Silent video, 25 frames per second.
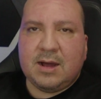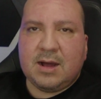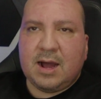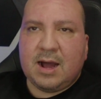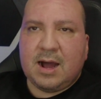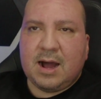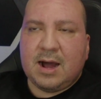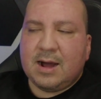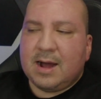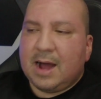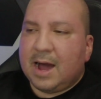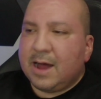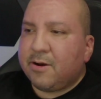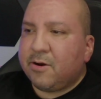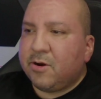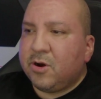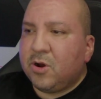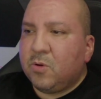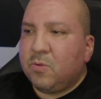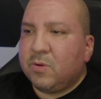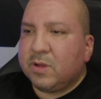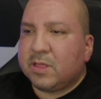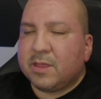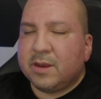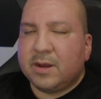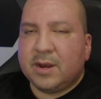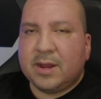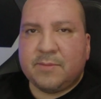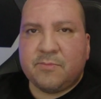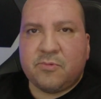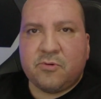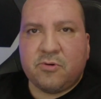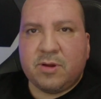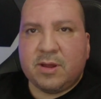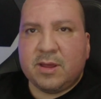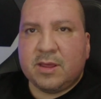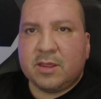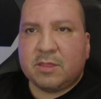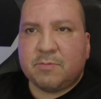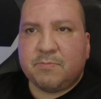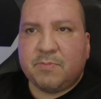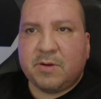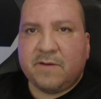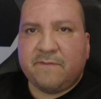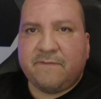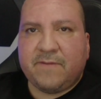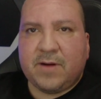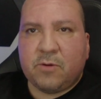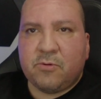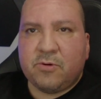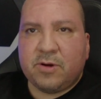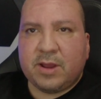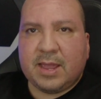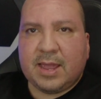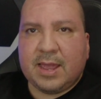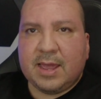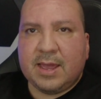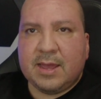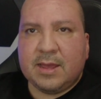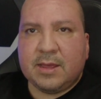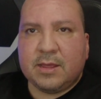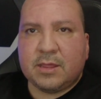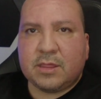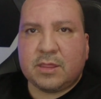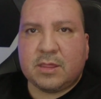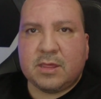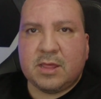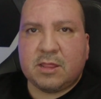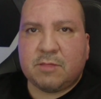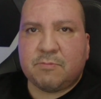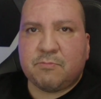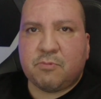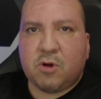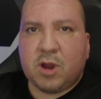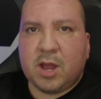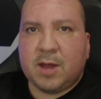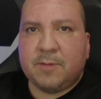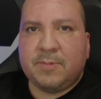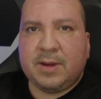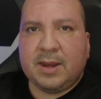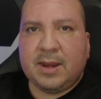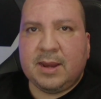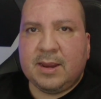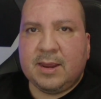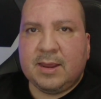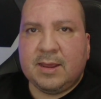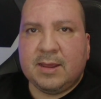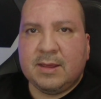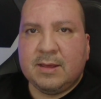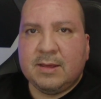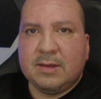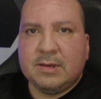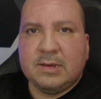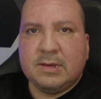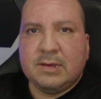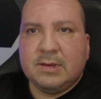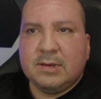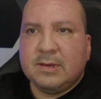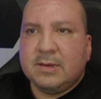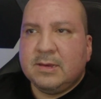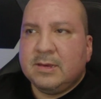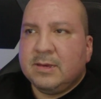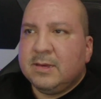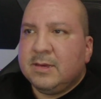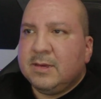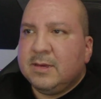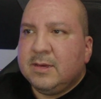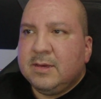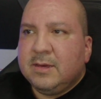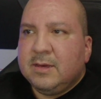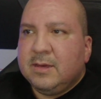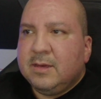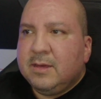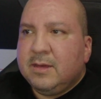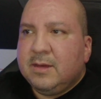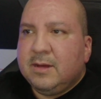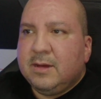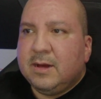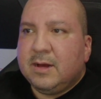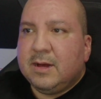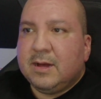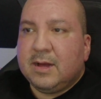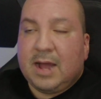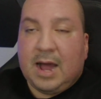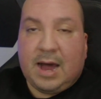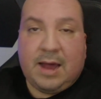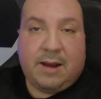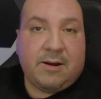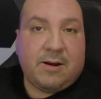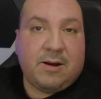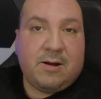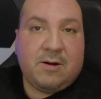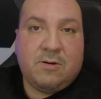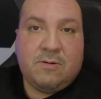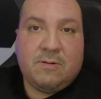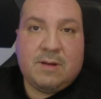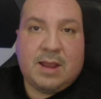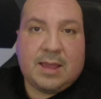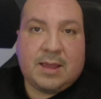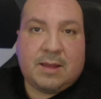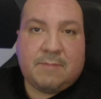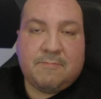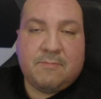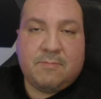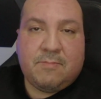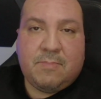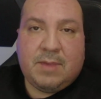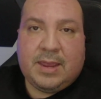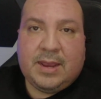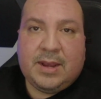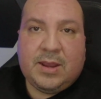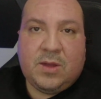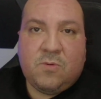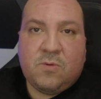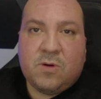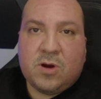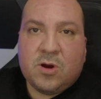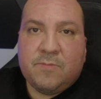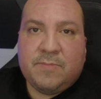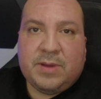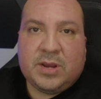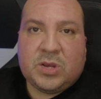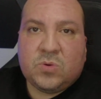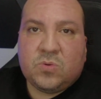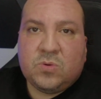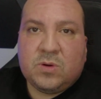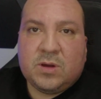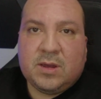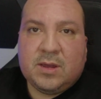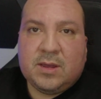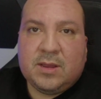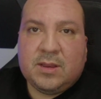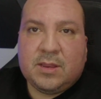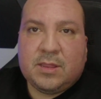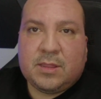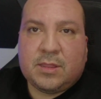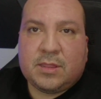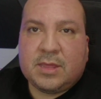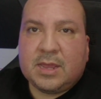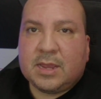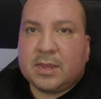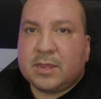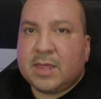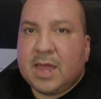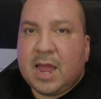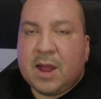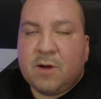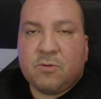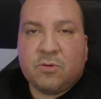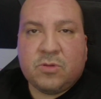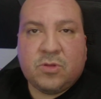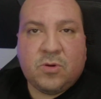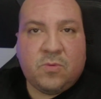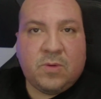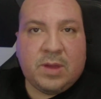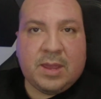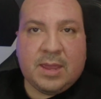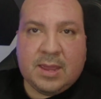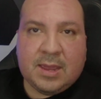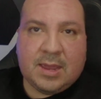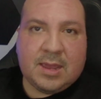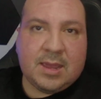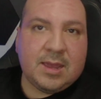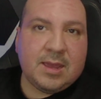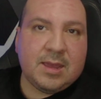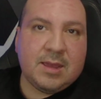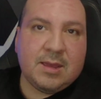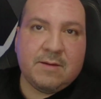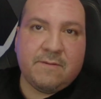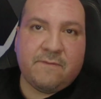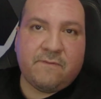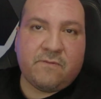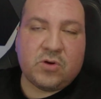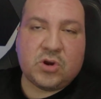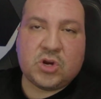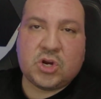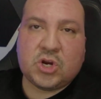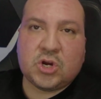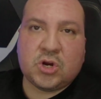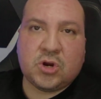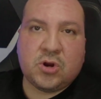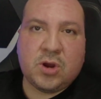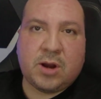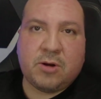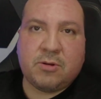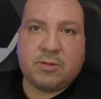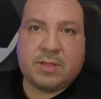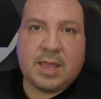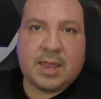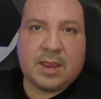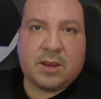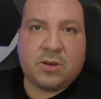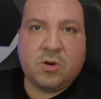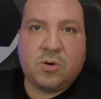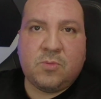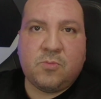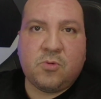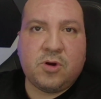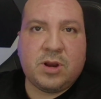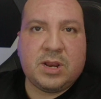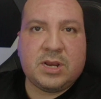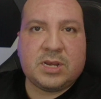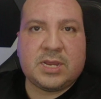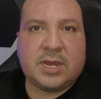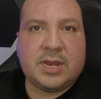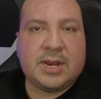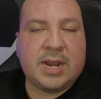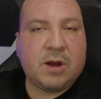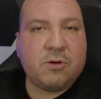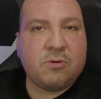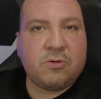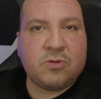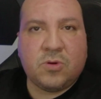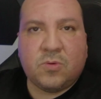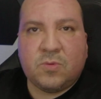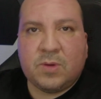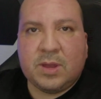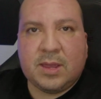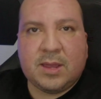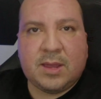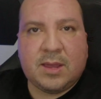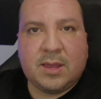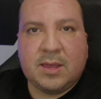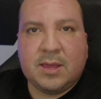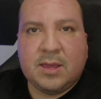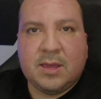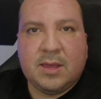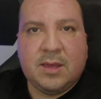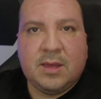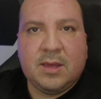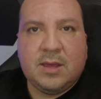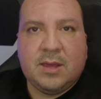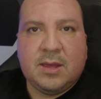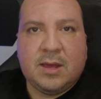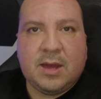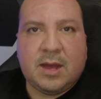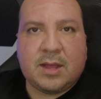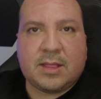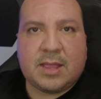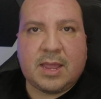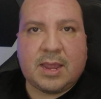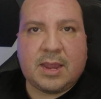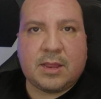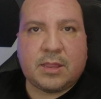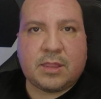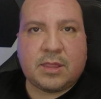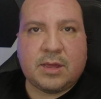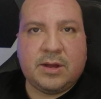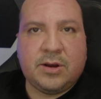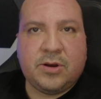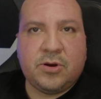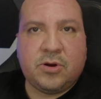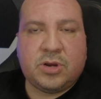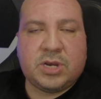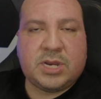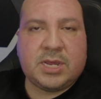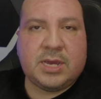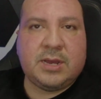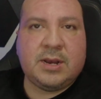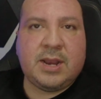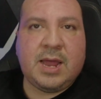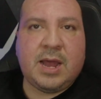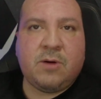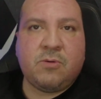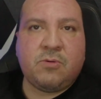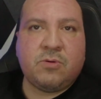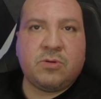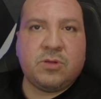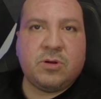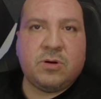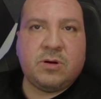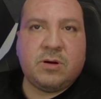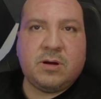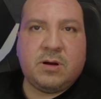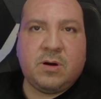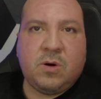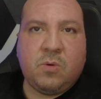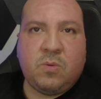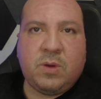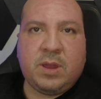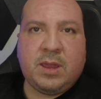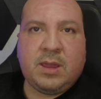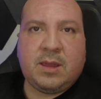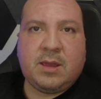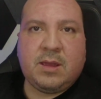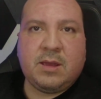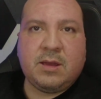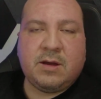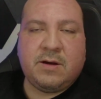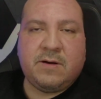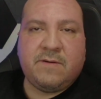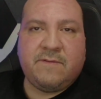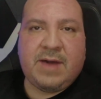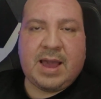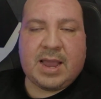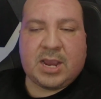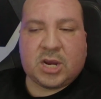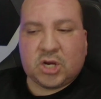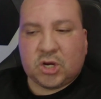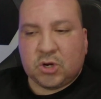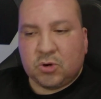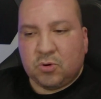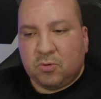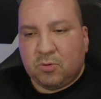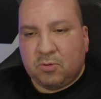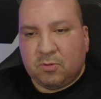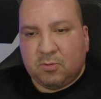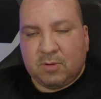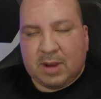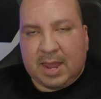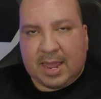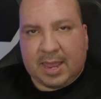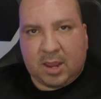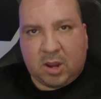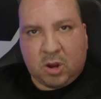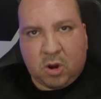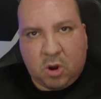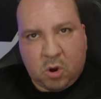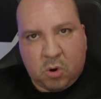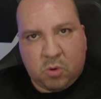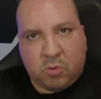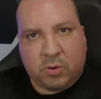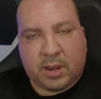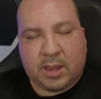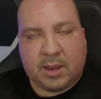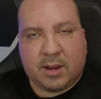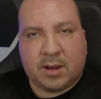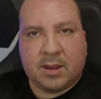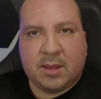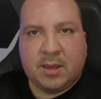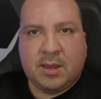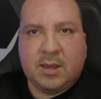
I don't know what the number is, but if I were to guess, it's probably, I don't know, like anywhere between 6 hours a week for sure. I don't think no more than 10 hours a week. I think it's under 10 hours a week of actual like coding.